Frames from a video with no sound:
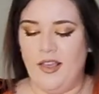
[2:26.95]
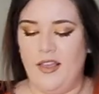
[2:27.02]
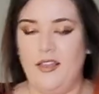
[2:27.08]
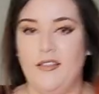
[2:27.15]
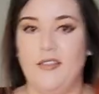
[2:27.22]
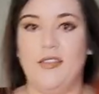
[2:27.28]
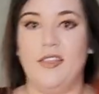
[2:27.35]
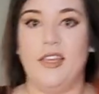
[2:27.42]

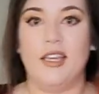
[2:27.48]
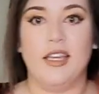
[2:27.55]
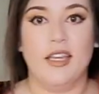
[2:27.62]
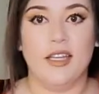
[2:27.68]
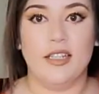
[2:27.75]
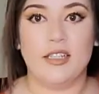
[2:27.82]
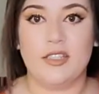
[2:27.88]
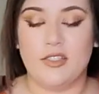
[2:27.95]
is
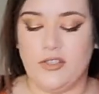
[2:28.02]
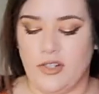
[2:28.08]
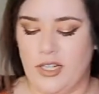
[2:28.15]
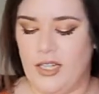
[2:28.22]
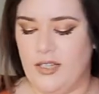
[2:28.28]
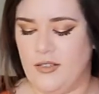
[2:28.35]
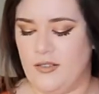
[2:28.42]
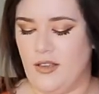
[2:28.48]
the
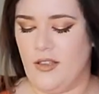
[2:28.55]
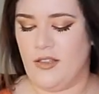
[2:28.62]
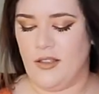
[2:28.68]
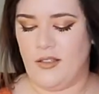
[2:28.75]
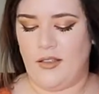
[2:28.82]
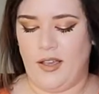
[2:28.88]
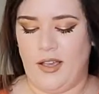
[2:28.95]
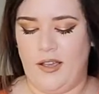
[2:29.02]
strings on
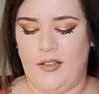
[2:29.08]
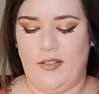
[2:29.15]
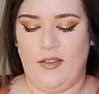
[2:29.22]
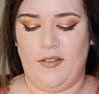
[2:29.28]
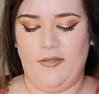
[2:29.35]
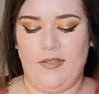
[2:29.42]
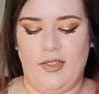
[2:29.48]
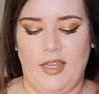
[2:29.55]
the sides of